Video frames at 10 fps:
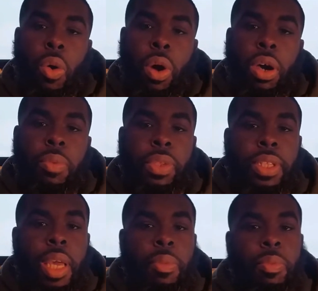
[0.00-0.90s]
welcomed the
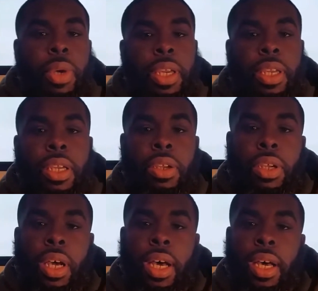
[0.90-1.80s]
Tampa Bay
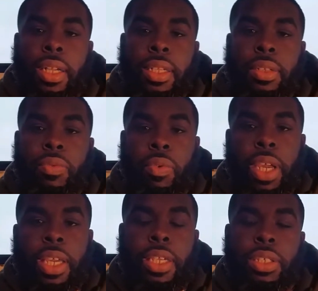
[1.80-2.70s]

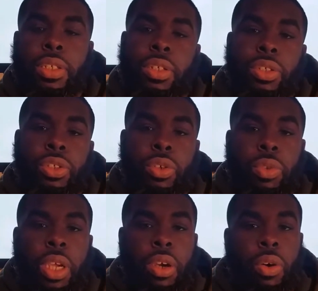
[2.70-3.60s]
Rays
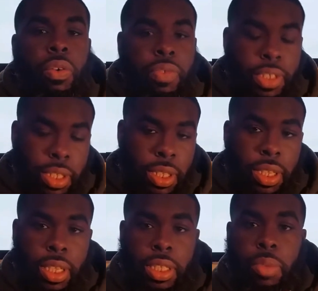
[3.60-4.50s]
to their home
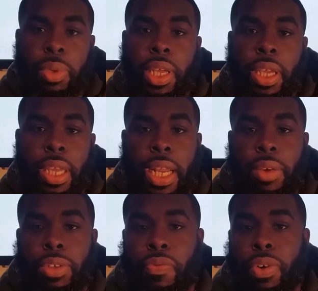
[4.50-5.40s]
facility to play, and
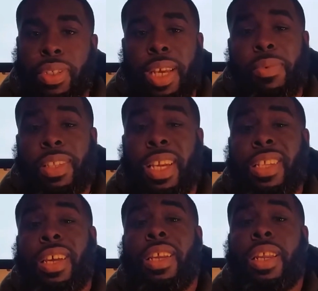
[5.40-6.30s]
that was the first time since
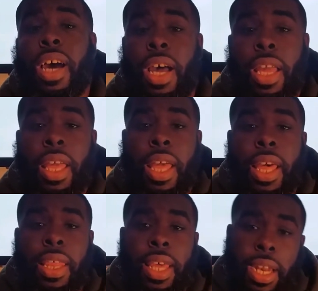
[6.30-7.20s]
1999
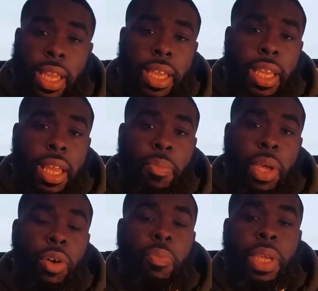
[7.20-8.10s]
that a
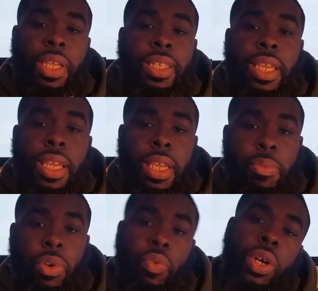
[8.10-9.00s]
MLB
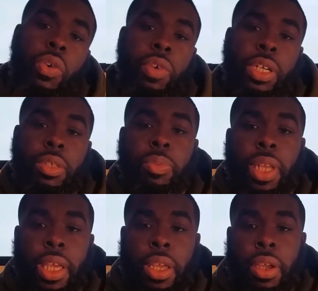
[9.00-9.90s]
team went over there to
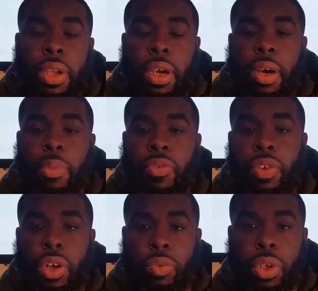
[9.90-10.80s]
play. If
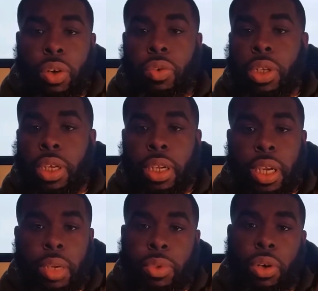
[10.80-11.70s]
you don't know, look it
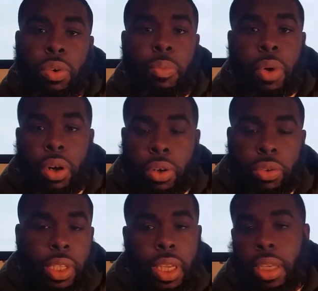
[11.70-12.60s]
up, the whole
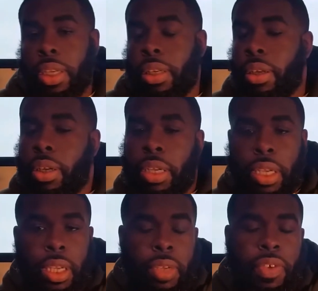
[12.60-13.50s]
embargo thing and
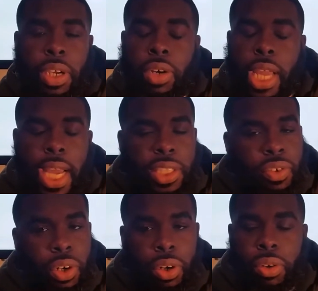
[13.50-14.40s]
Fidel
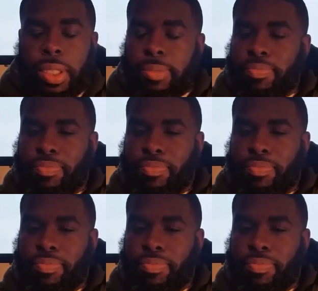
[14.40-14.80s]
Castro,